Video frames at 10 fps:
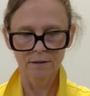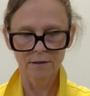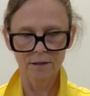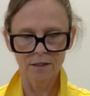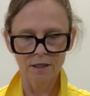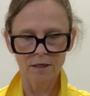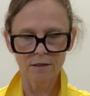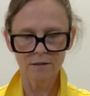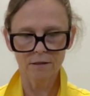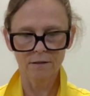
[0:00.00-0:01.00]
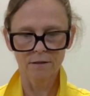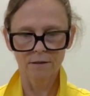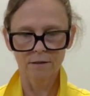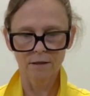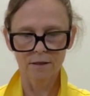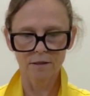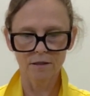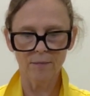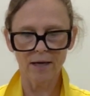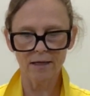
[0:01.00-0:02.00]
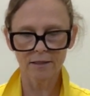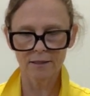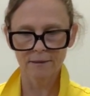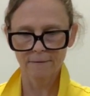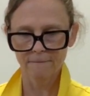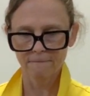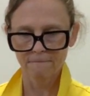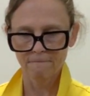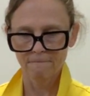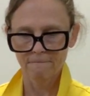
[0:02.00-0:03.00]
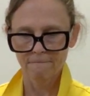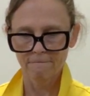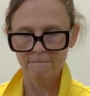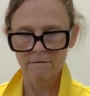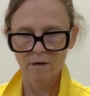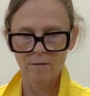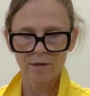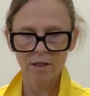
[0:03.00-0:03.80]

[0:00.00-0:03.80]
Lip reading: the gel onto the box, I'm going to